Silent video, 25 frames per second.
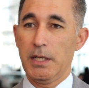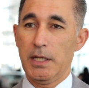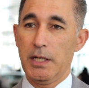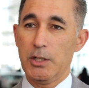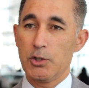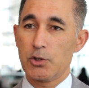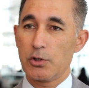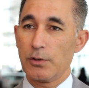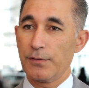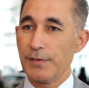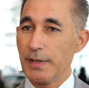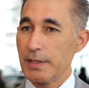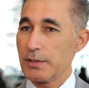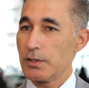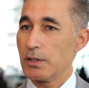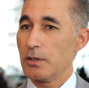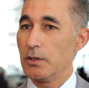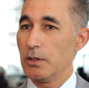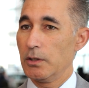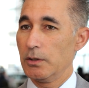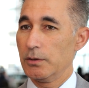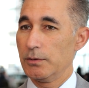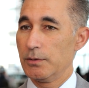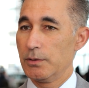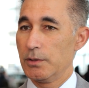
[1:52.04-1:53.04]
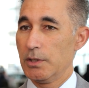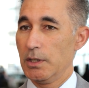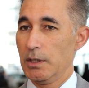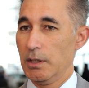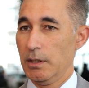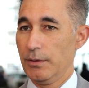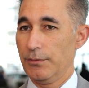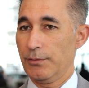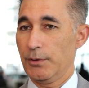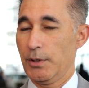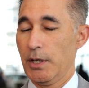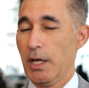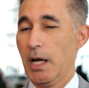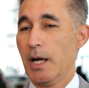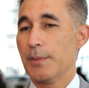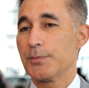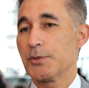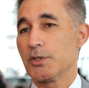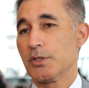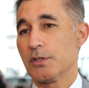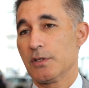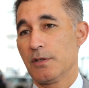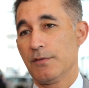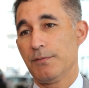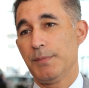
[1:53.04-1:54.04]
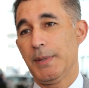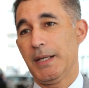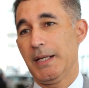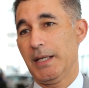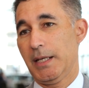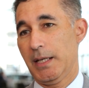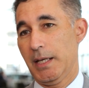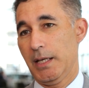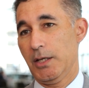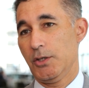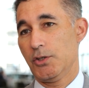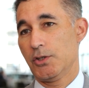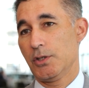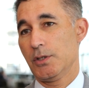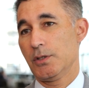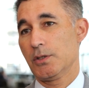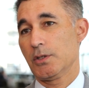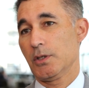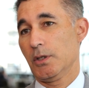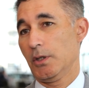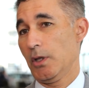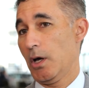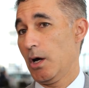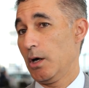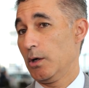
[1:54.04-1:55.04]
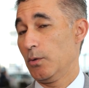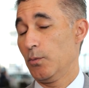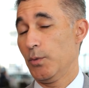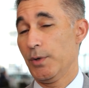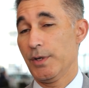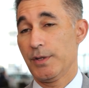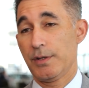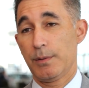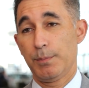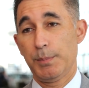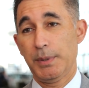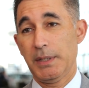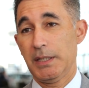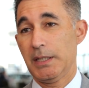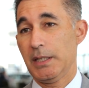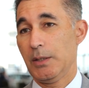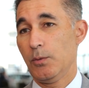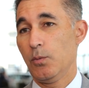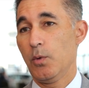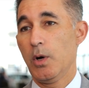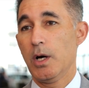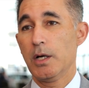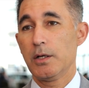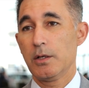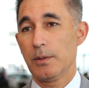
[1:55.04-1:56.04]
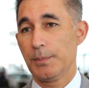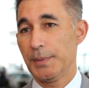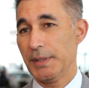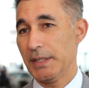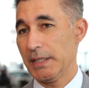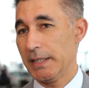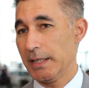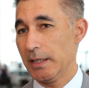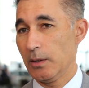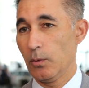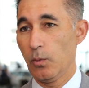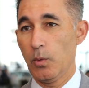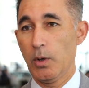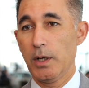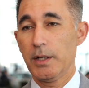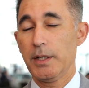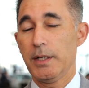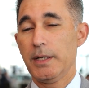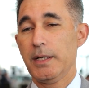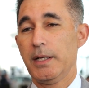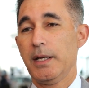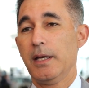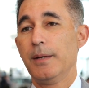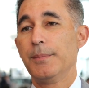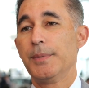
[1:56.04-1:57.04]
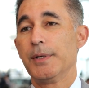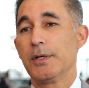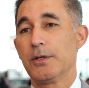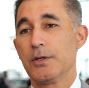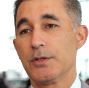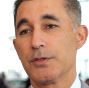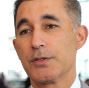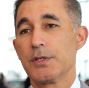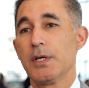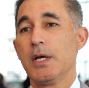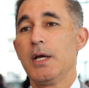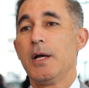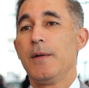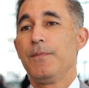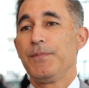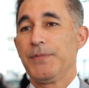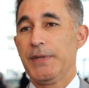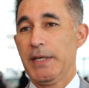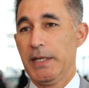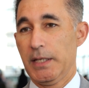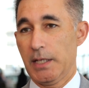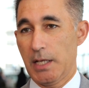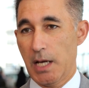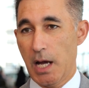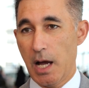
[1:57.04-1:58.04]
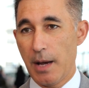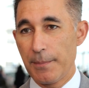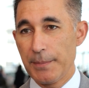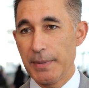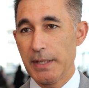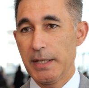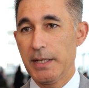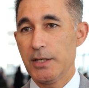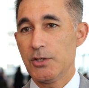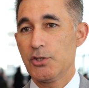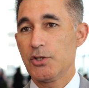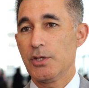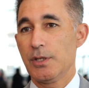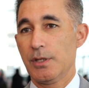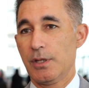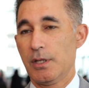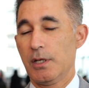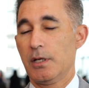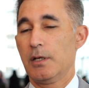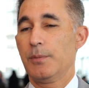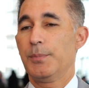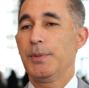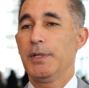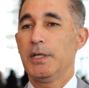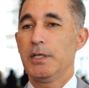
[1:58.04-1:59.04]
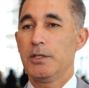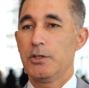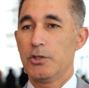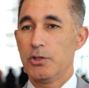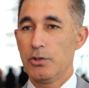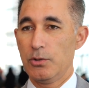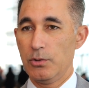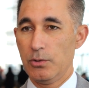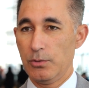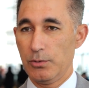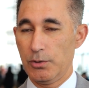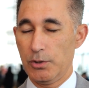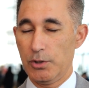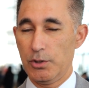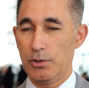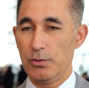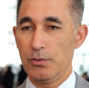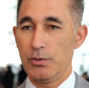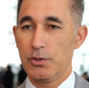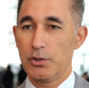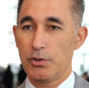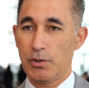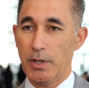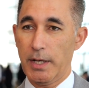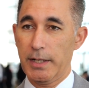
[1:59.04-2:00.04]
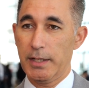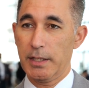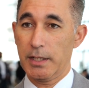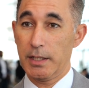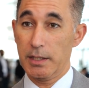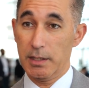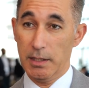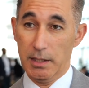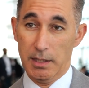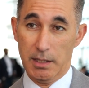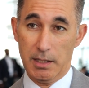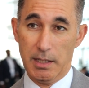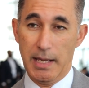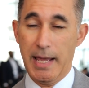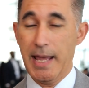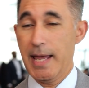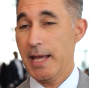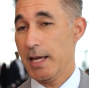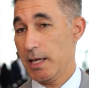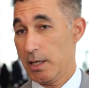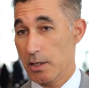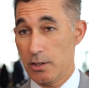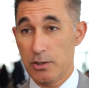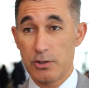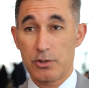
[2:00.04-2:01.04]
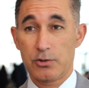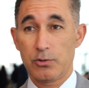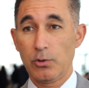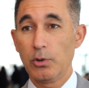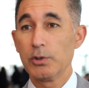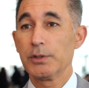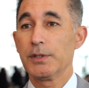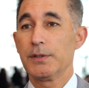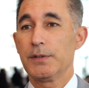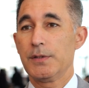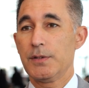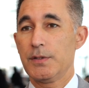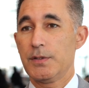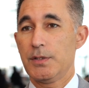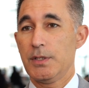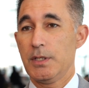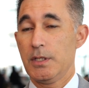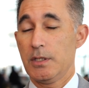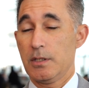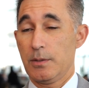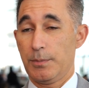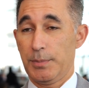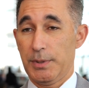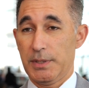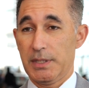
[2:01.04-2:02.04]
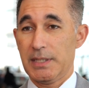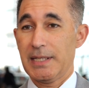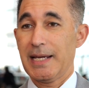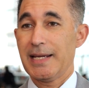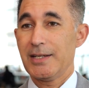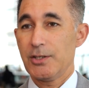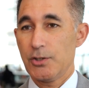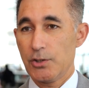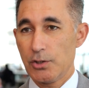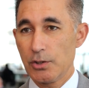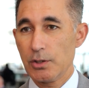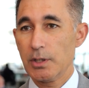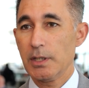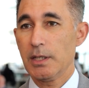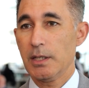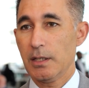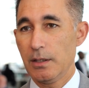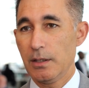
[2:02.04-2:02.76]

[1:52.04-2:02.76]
intravesical delivery options of medications along with PD-1 or PD-L1 inhibitors in combination therapy to, to try to, A, control the disease or potentially